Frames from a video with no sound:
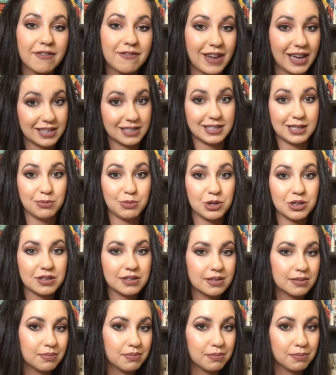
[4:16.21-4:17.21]
fantasy
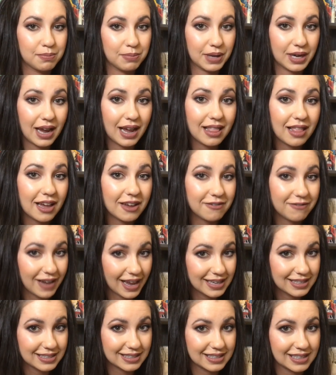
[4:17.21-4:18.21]
books, but I like
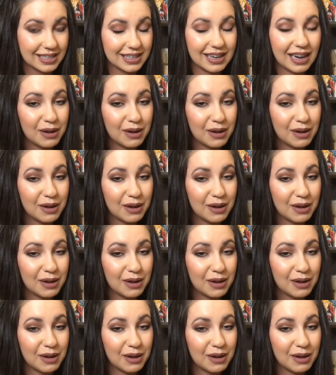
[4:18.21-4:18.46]
fantasy.